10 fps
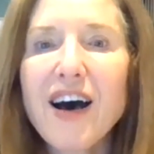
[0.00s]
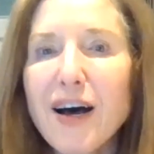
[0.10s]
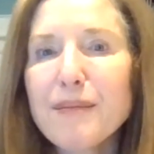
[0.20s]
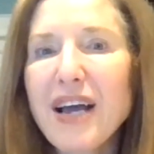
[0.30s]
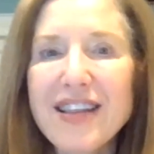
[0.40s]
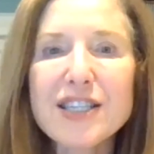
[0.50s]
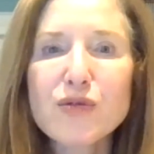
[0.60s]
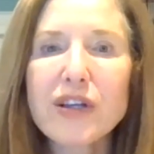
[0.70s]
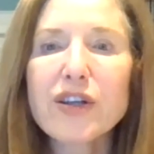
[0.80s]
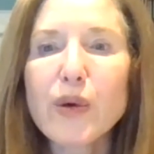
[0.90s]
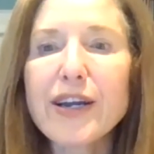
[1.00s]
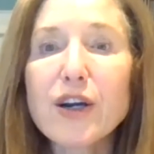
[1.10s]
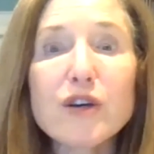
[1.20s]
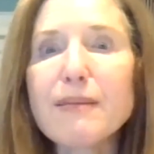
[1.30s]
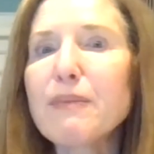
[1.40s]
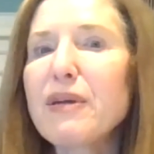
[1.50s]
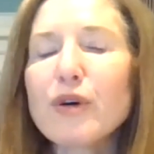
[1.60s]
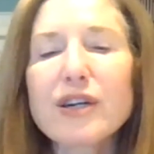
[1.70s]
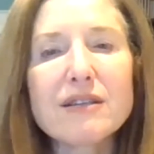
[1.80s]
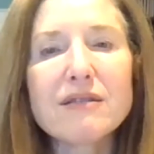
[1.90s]
And that's really the way it goes. I mean,
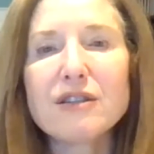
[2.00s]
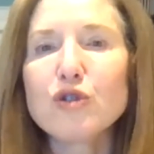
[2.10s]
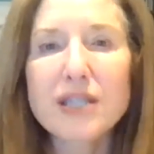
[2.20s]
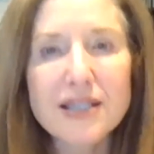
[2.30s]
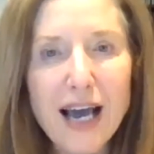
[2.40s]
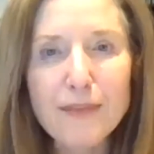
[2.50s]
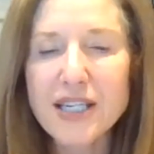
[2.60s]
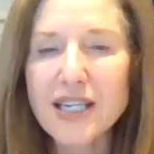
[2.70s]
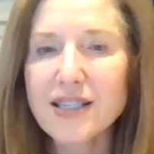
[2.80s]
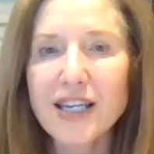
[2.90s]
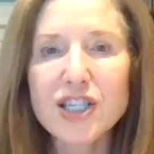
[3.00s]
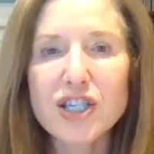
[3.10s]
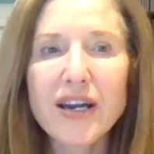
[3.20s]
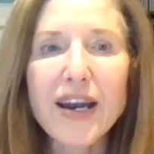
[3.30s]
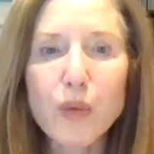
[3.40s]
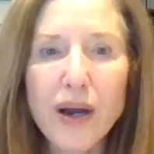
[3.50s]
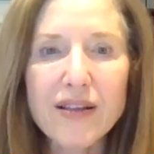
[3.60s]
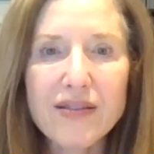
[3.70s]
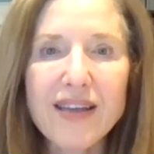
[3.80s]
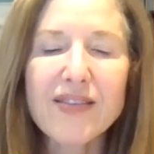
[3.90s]
people can use this CAPS designation in any
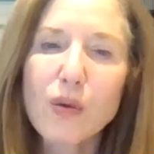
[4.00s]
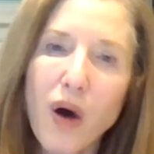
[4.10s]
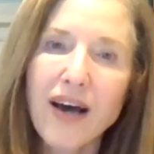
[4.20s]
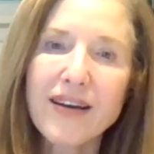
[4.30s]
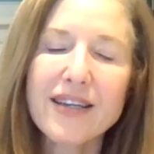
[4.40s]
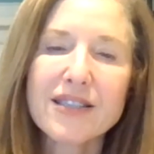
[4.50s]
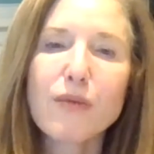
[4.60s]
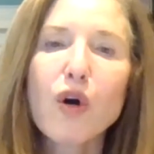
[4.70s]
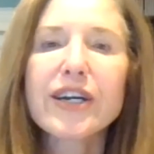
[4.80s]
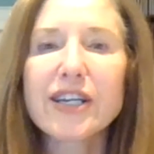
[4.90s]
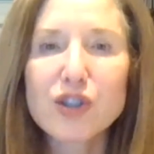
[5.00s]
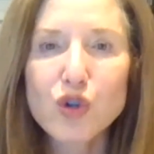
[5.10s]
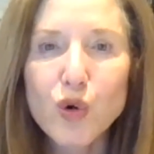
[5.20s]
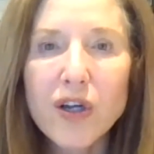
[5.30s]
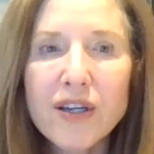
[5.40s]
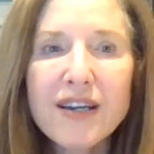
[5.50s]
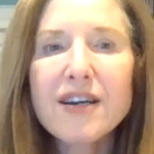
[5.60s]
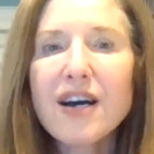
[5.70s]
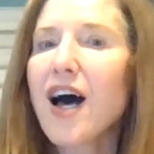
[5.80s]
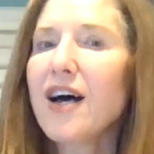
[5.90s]
way that they want. It's a marketing tool
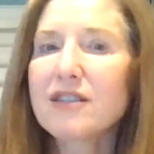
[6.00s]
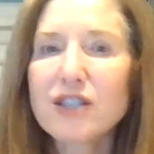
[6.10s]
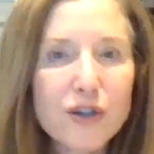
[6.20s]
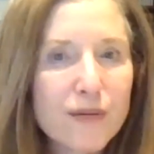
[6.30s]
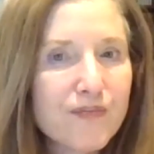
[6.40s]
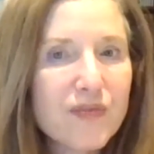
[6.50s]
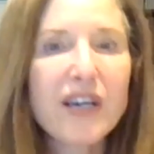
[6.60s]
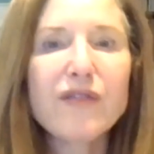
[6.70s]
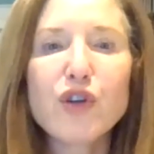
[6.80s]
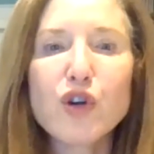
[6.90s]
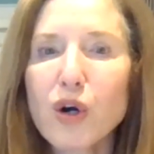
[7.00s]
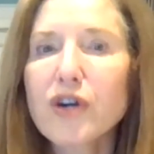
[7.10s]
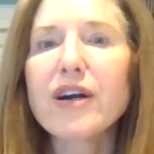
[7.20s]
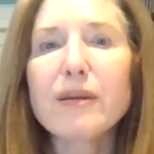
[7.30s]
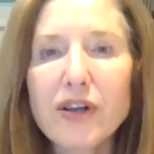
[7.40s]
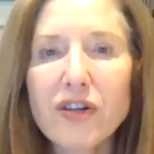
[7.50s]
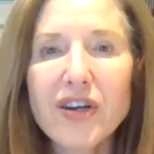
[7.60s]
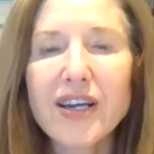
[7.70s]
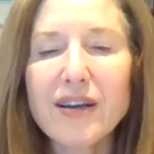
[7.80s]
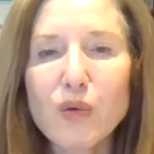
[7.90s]
to give you more
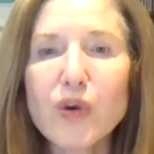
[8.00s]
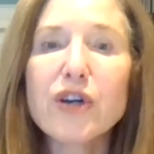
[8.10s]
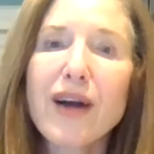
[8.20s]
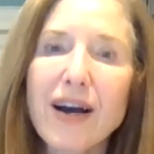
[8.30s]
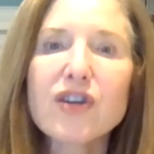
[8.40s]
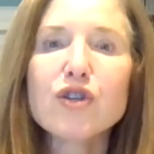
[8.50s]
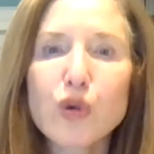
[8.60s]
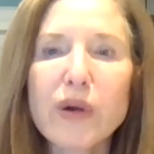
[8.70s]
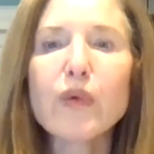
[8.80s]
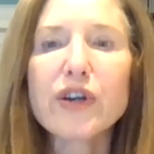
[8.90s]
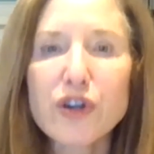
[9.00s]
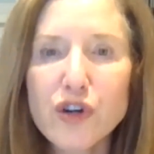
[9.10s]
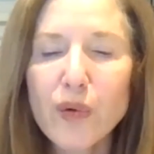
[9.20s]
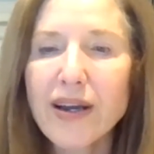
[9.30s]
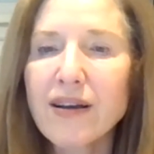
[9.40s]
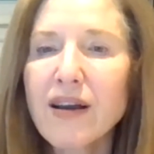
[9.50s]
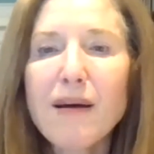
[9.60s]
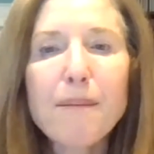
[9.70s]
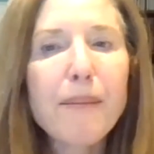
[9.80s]
credibility when you're out there doing what you're doing.